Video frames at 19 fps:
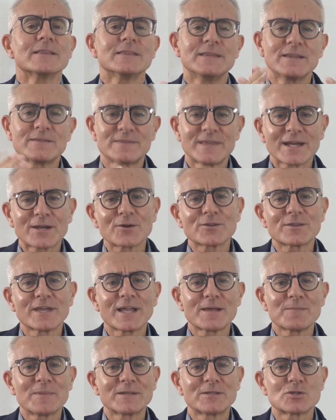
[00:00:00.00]
The second
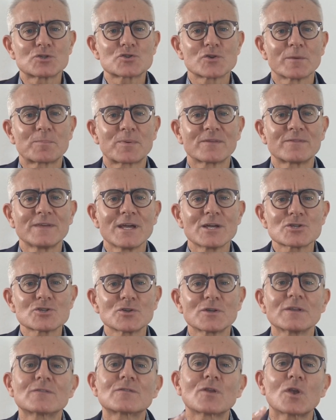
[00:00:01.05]
element to show
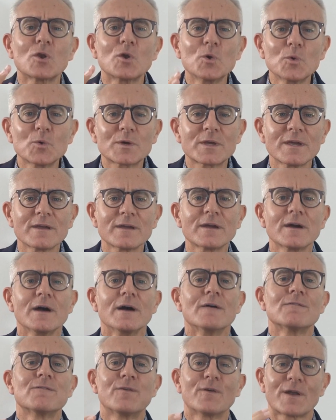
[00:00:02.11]
appreciation is looking
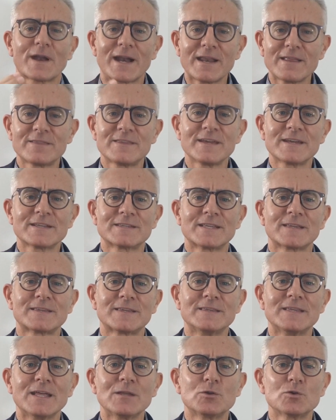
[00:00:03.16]
for anything
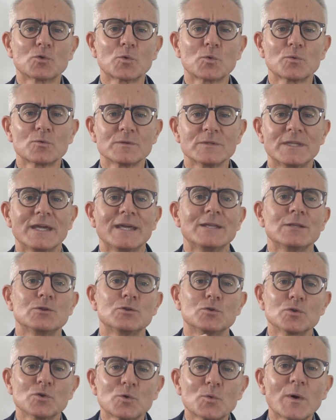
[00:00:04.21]
that they
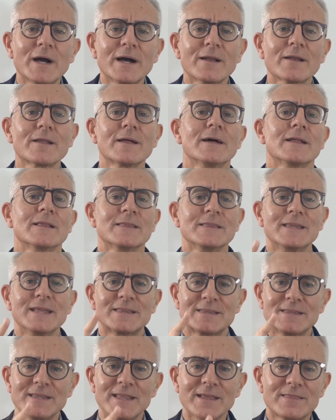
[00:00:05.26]
do well,
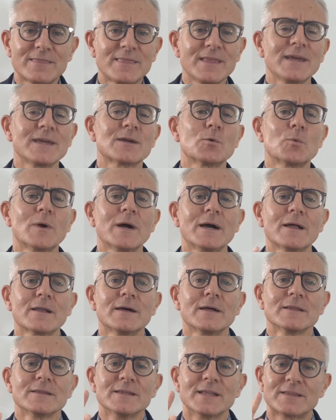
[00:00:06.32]
that they think
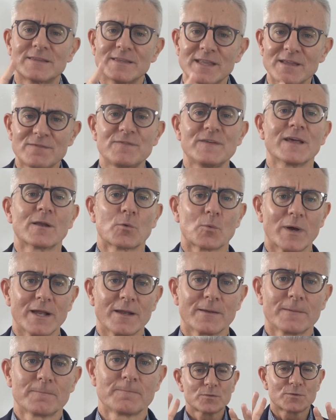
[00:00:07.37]
well, that they feel
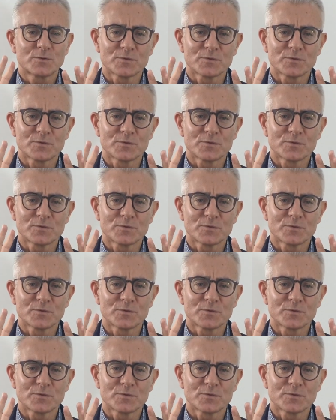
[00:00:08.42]
well.